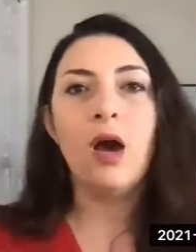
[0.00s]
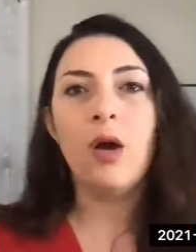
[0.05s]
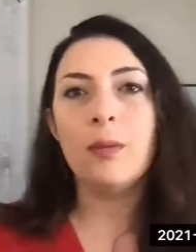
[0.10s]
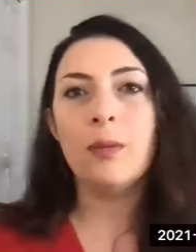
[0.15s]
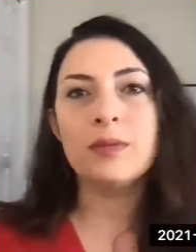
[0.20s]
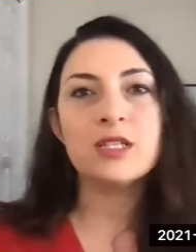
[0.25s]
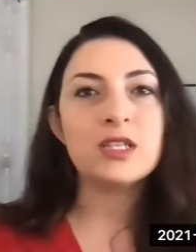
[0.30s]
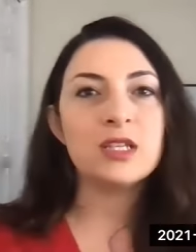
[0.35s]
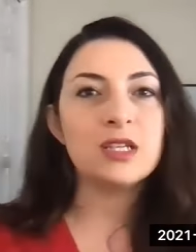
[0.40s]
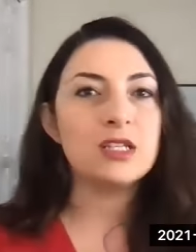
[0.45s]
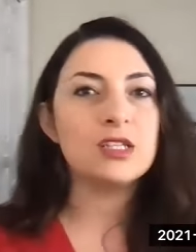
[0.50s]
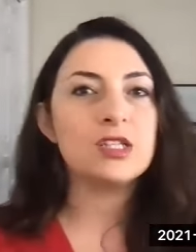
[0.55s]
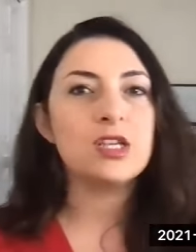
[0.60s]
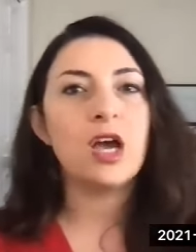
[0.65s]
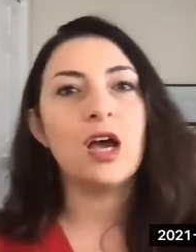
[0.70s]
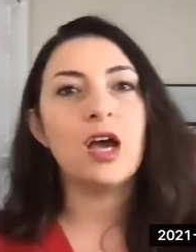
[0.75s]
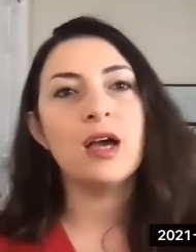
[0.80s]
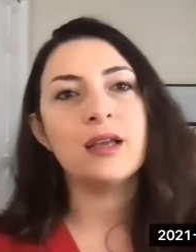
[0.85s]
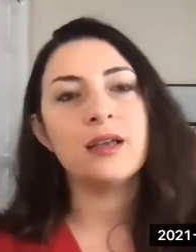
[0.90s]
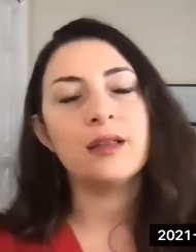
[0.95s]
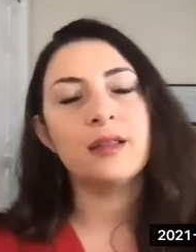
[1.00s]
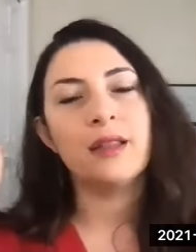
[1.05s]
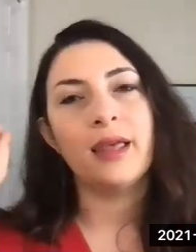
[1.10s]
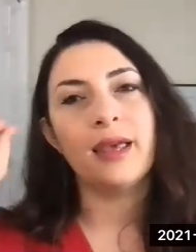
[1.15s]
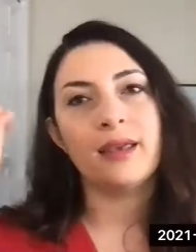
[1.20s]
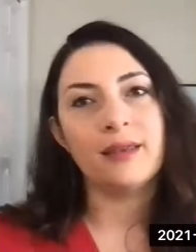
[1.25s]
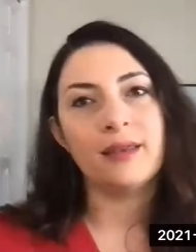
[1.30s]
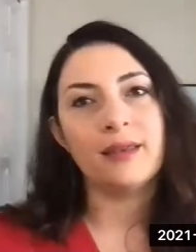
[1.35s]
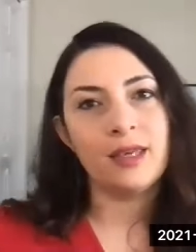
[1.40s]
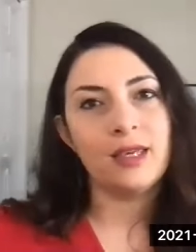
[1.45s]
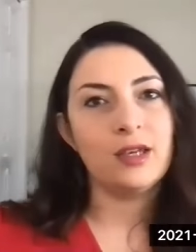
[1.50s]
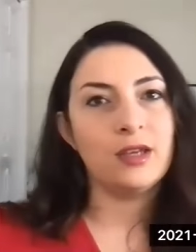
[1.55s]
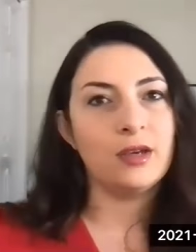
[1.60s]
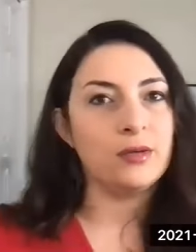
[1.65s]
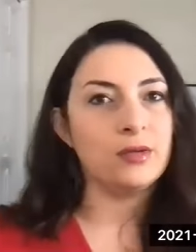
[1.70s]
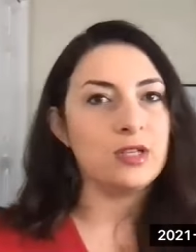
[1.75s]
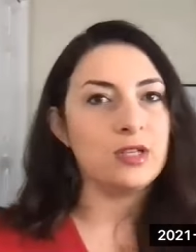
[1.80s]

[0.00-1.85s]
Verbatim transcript: oh, I'm just going to talk like, you know,